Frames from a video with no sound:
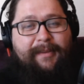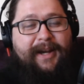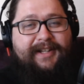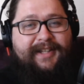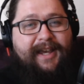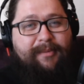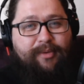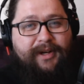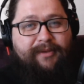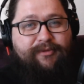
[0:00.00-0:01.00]
I mean, I say it
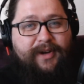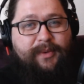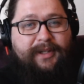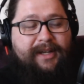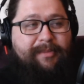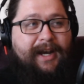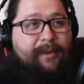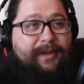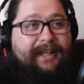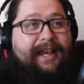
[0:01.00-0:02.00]
pretty frequently, but I
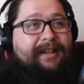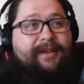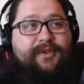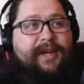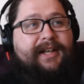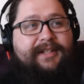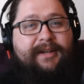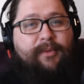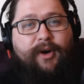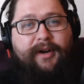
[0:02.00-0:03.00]
really can't love you guys
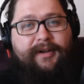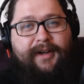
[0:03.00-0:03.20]
anymore.